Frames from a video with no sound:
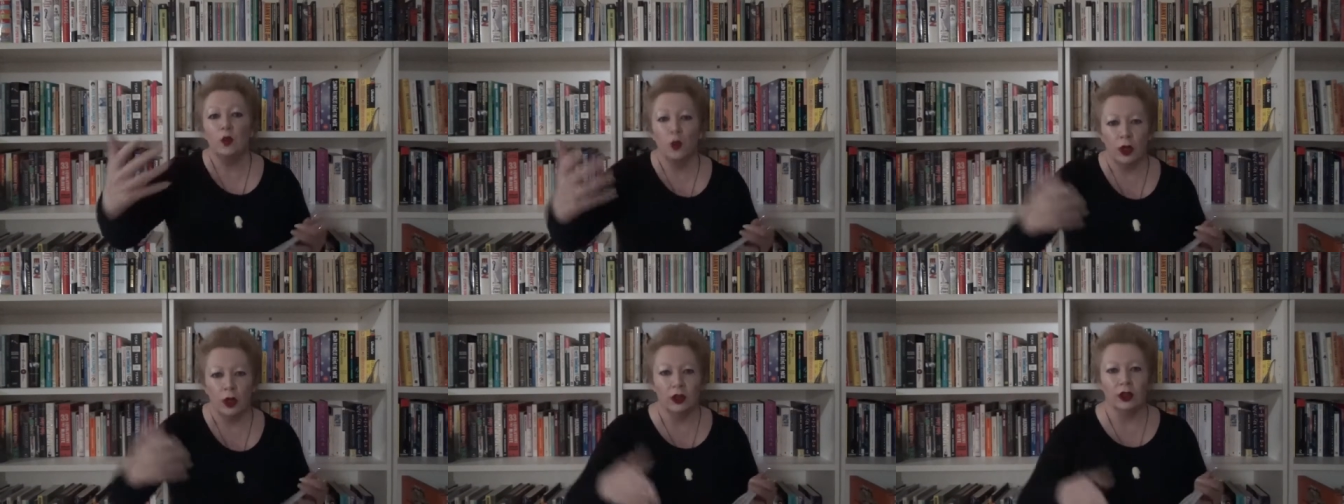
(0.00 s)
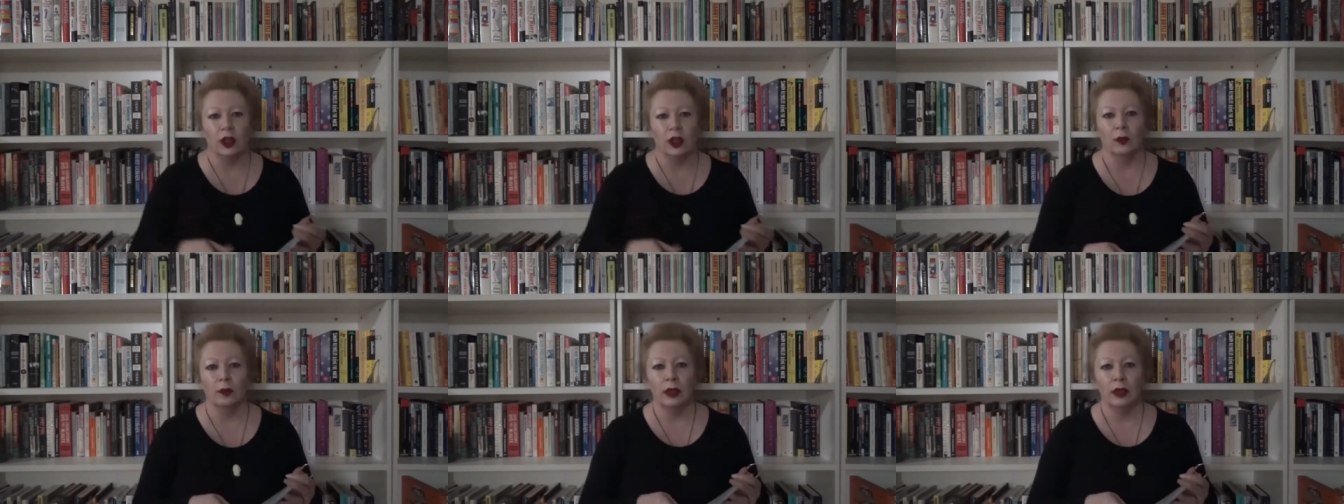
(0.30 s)
with
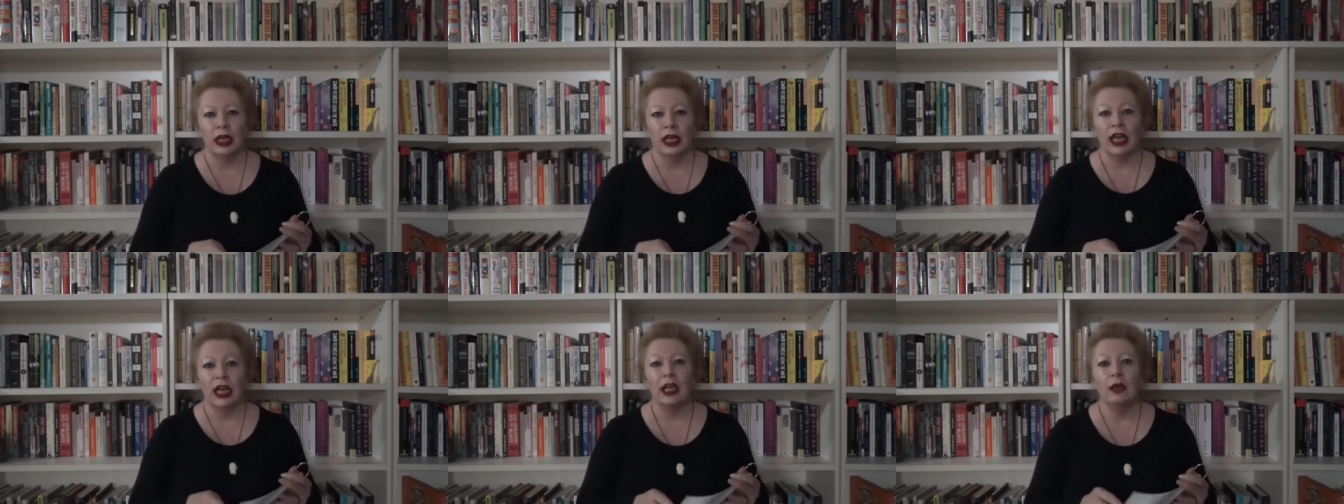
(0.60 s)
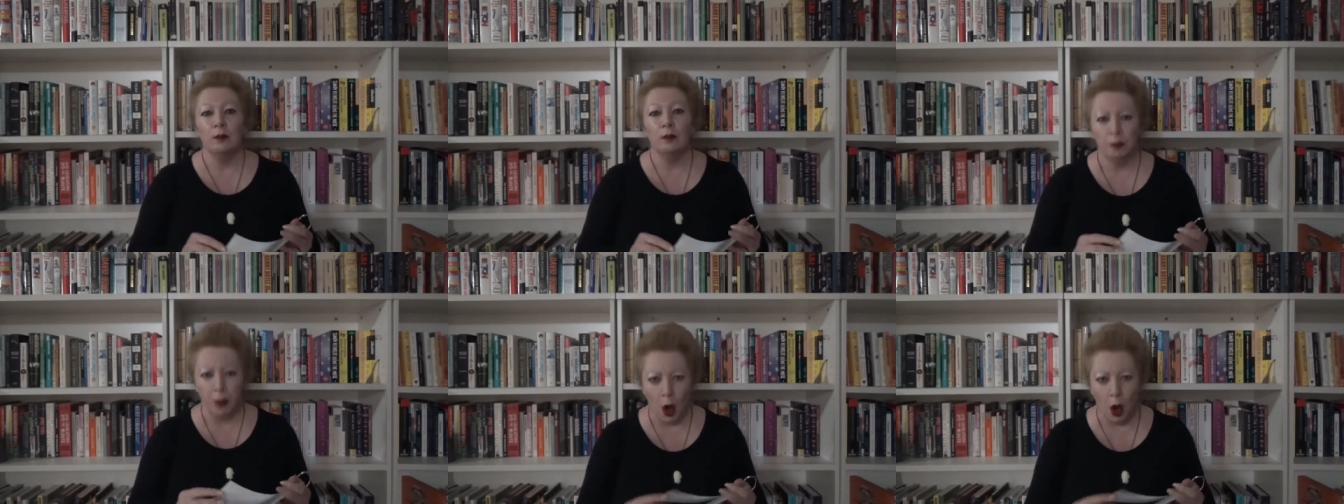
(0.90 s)
them
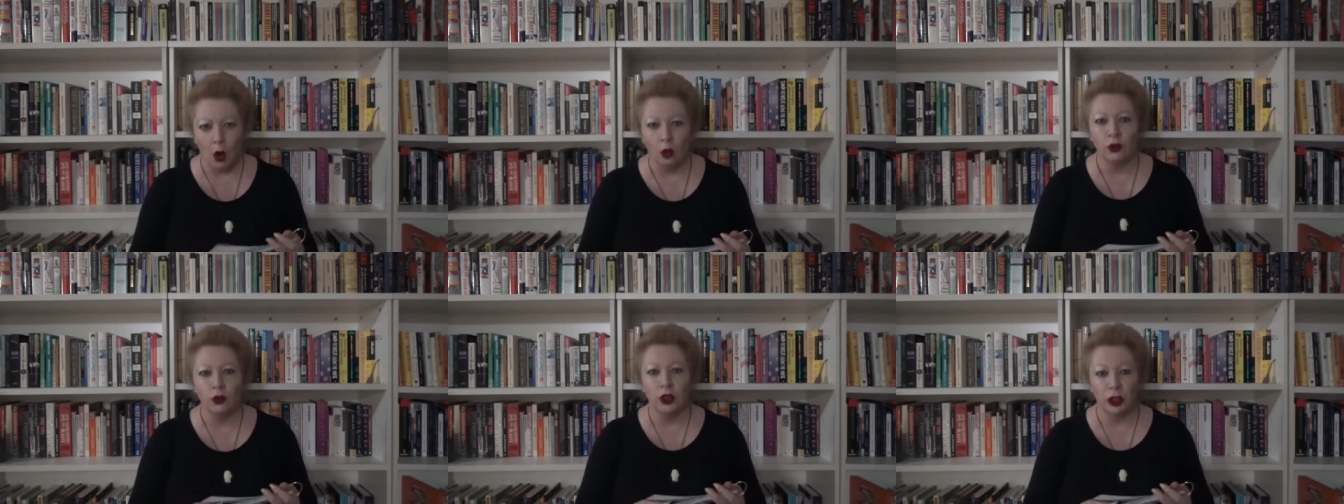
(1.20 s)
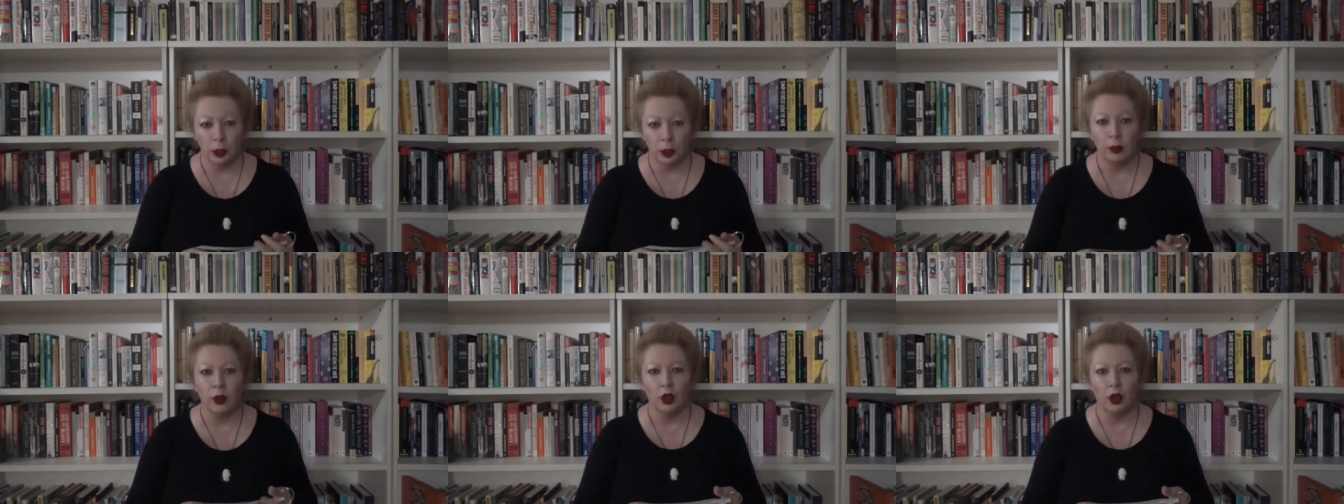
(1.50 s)
in Bold and
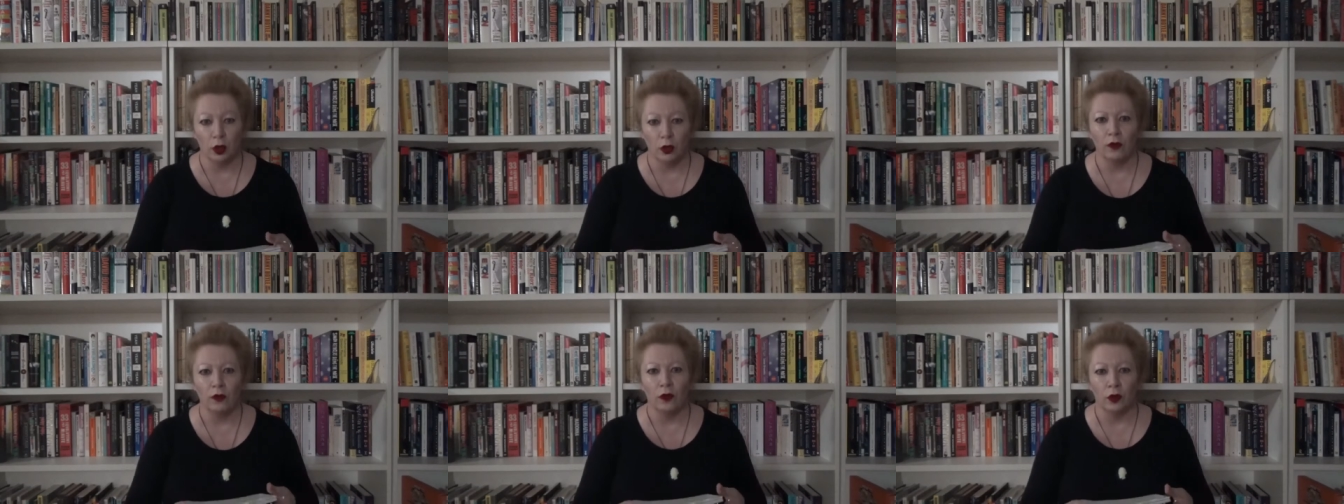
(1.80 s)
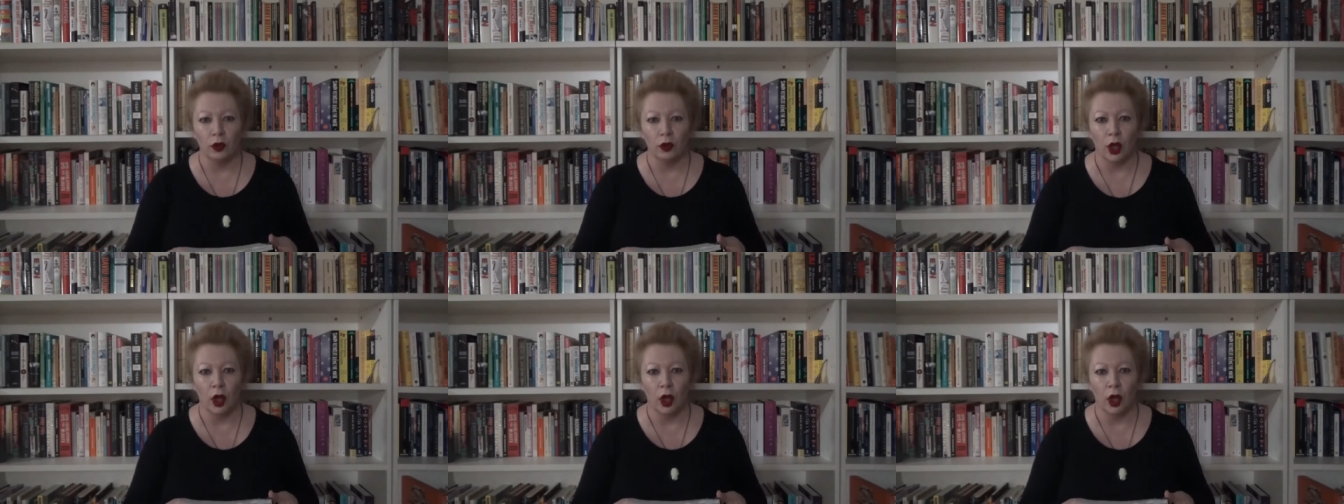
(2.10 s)
the Beautiful.